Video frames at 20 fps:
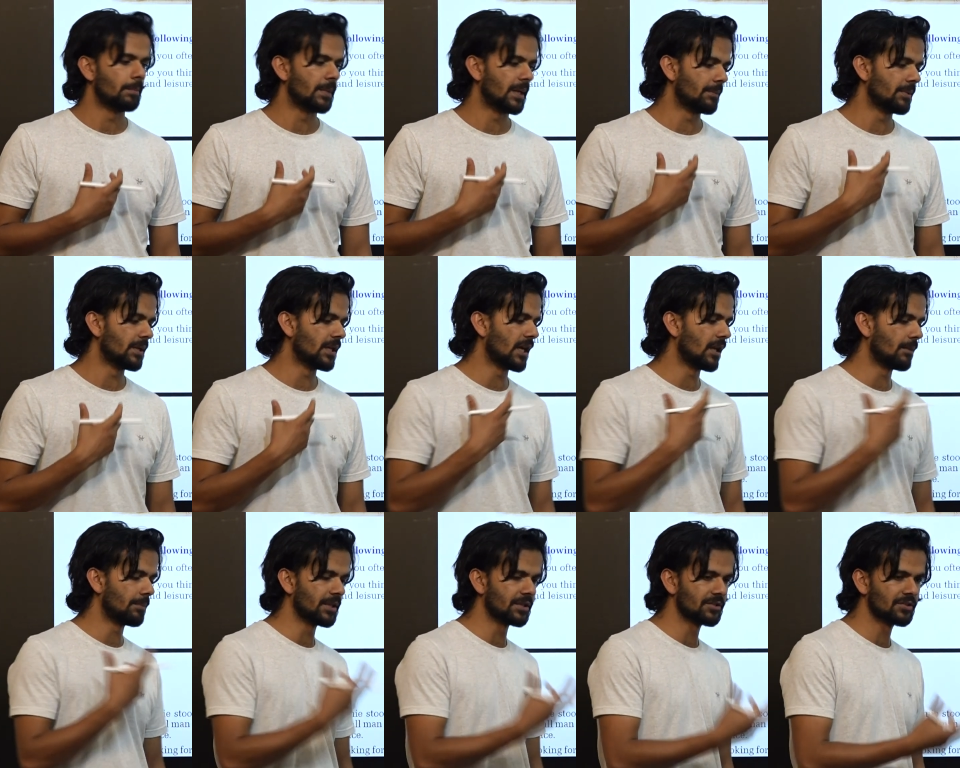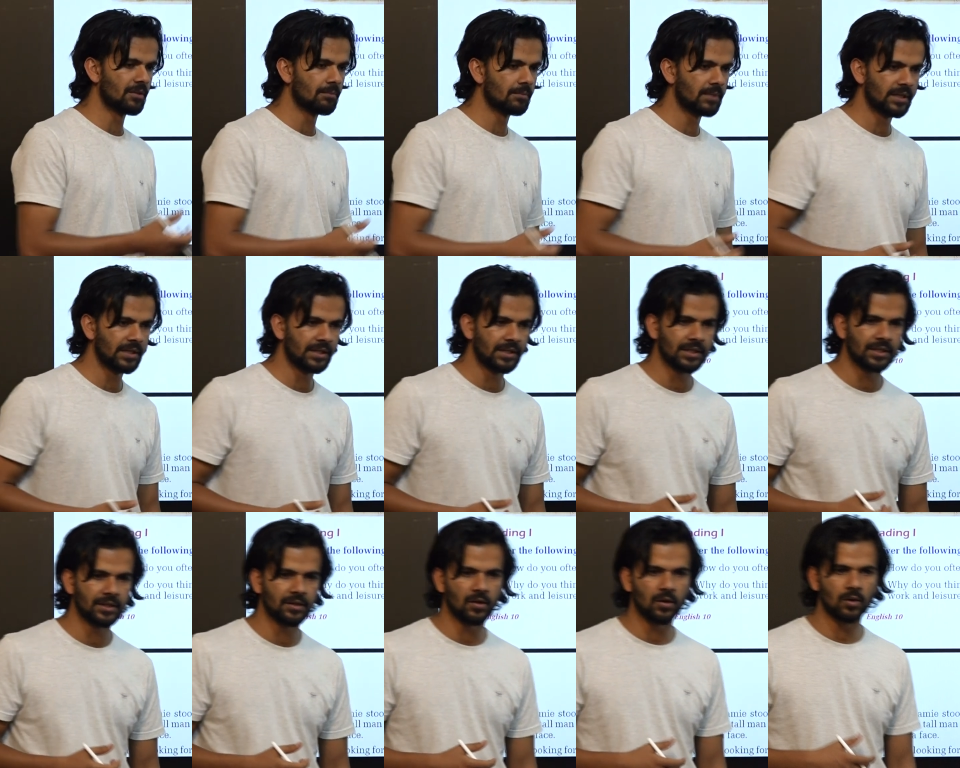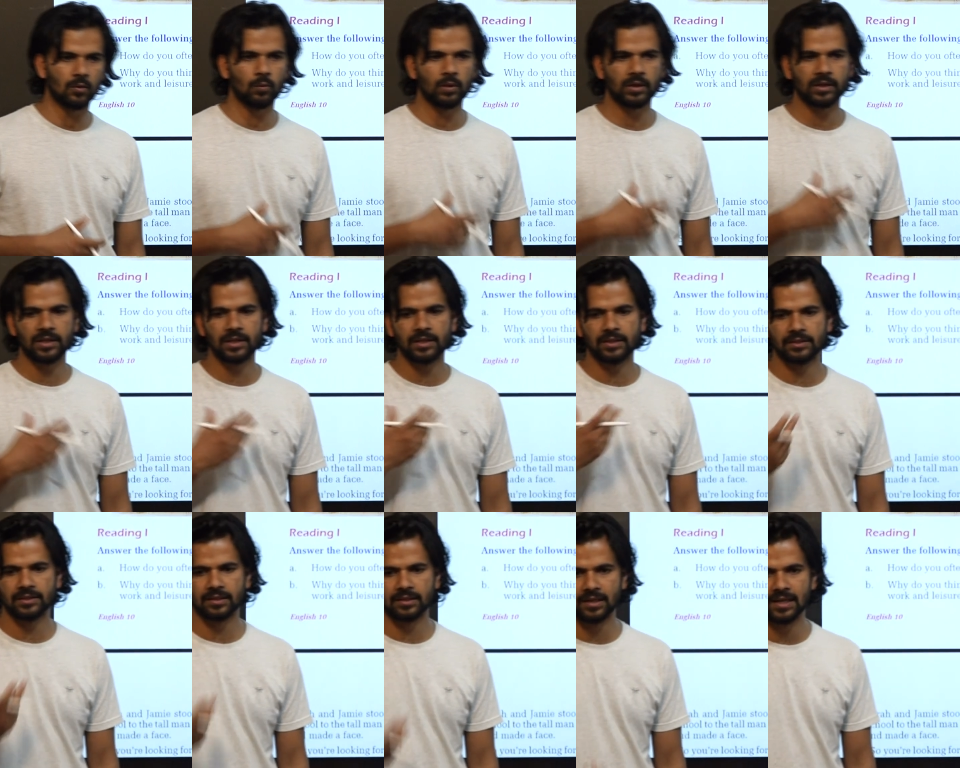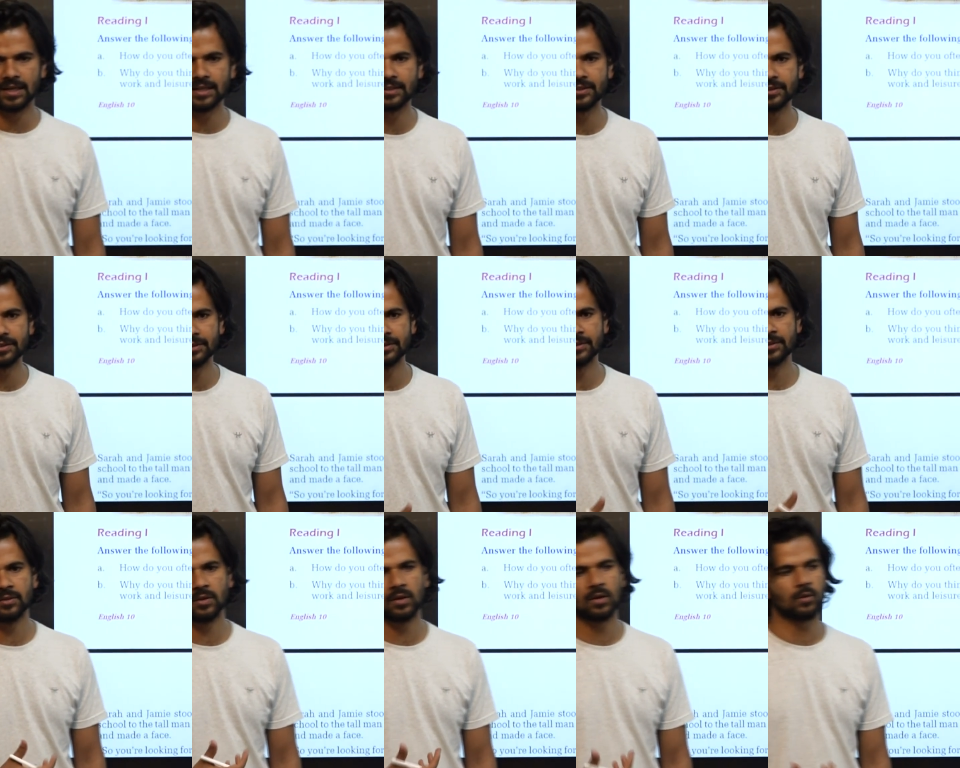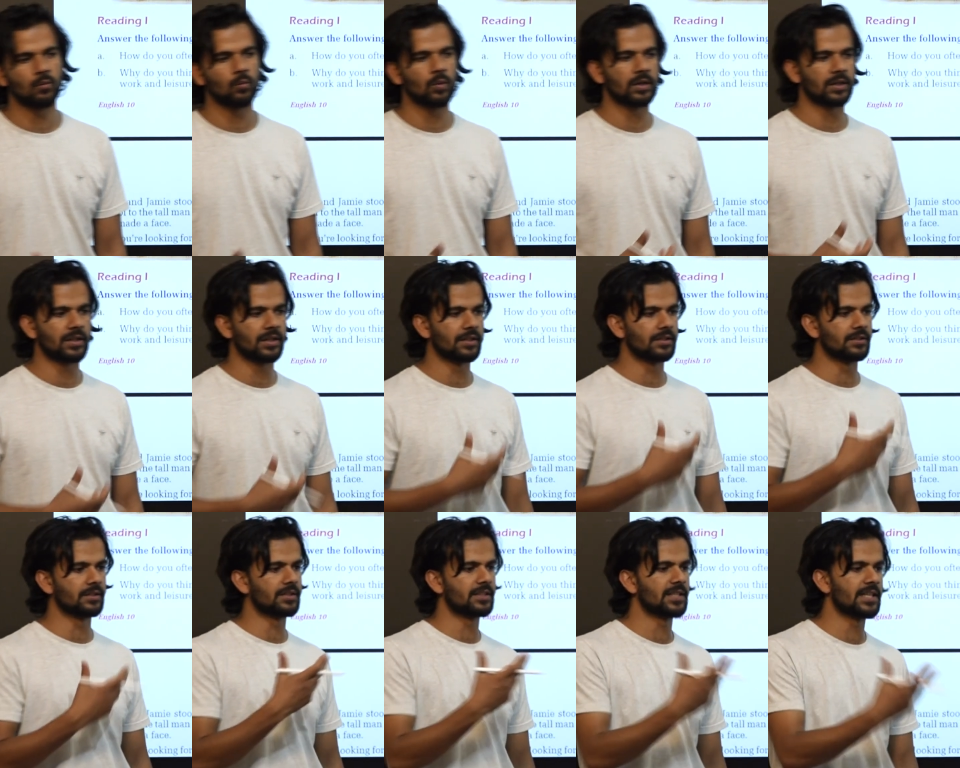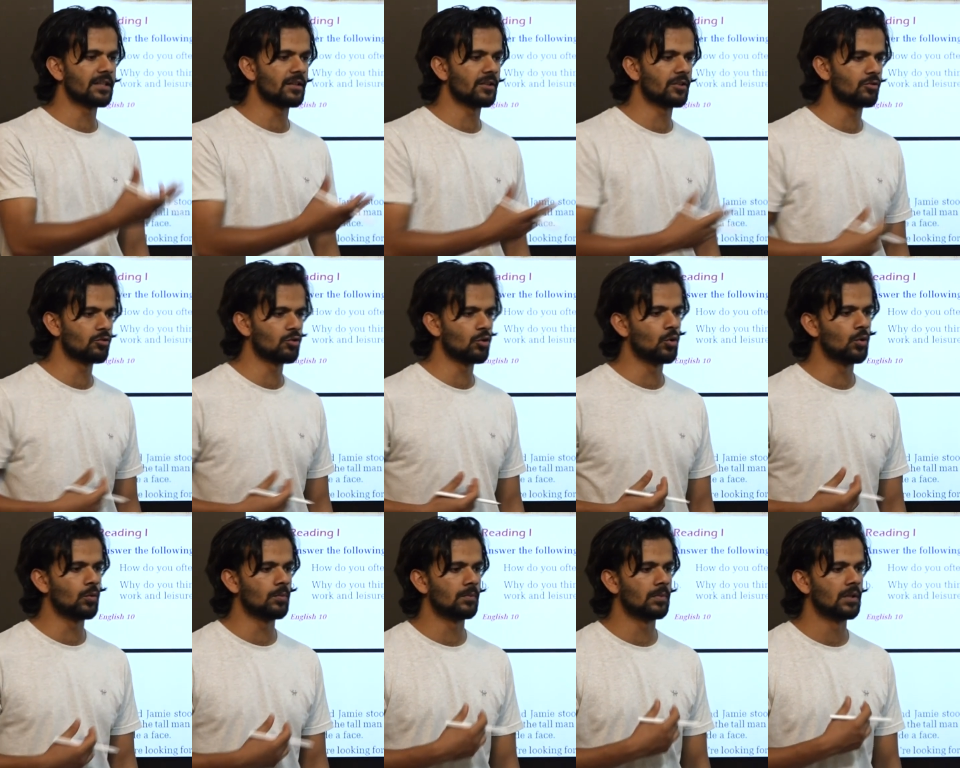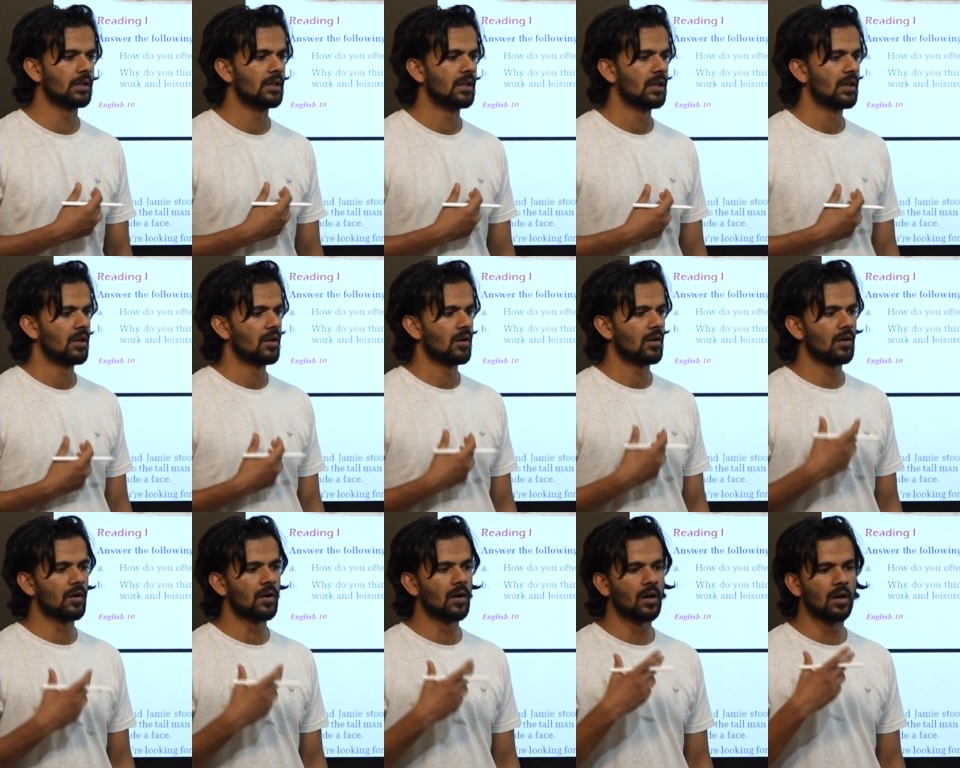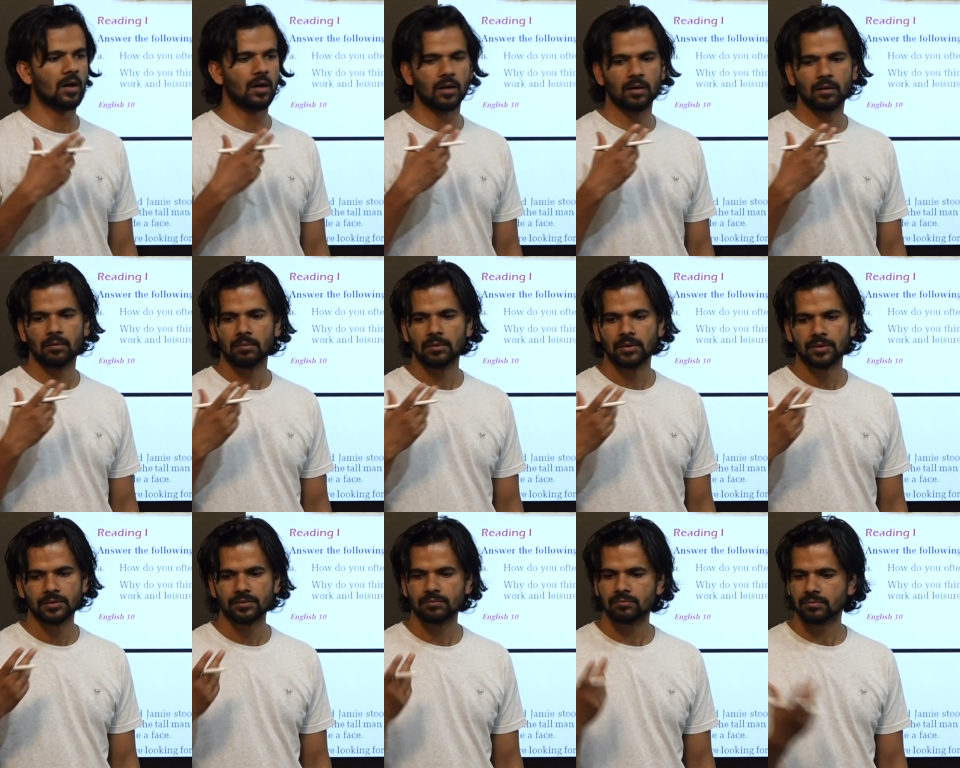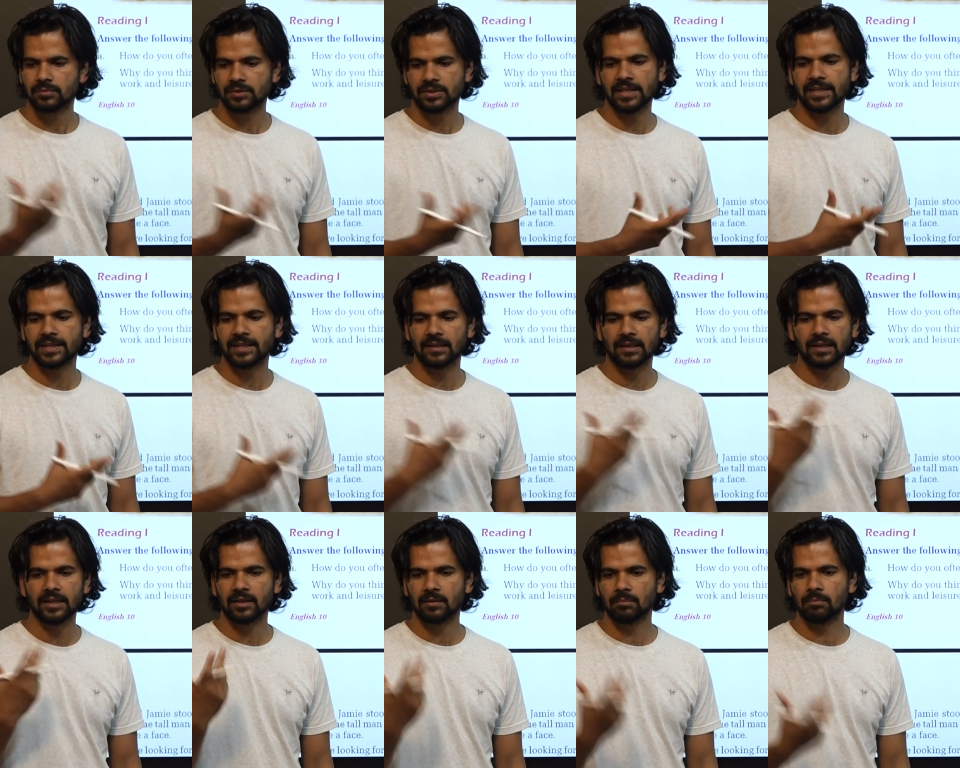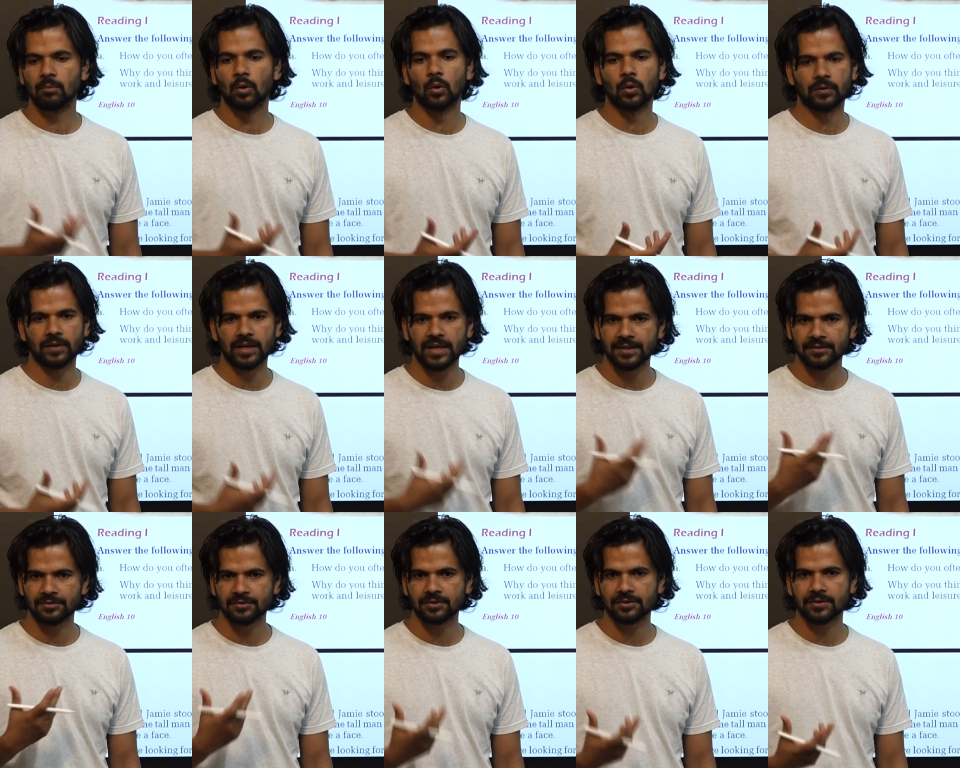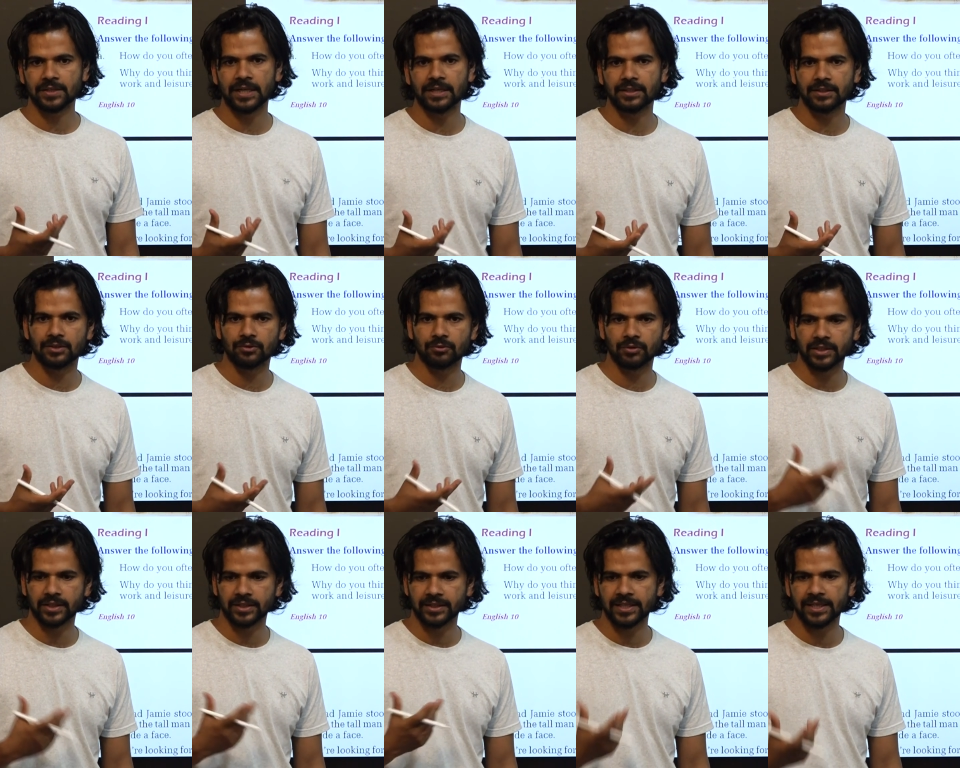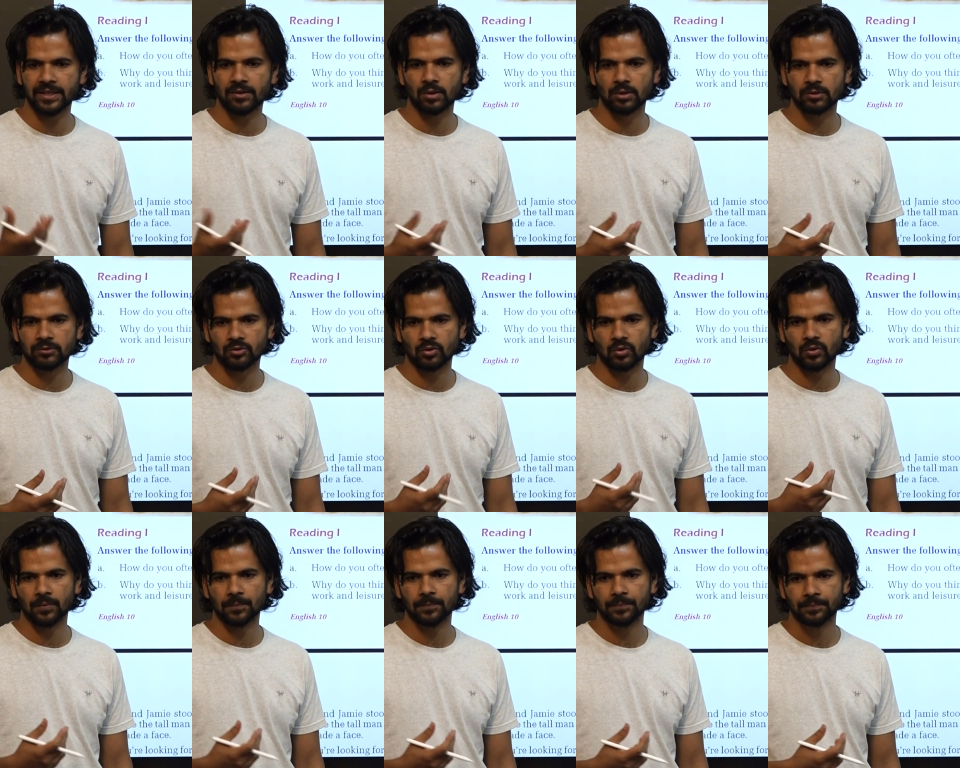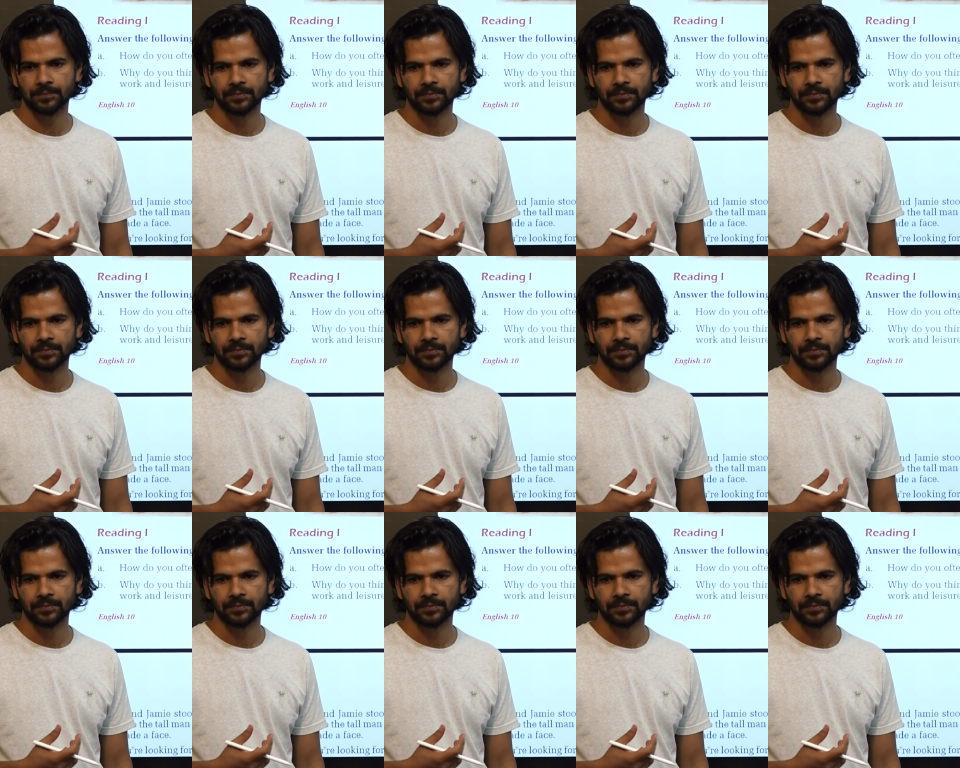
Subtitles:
Maybe helping somebody or working in the garden or working in the tailor room or taking a little more rest, right, during the day also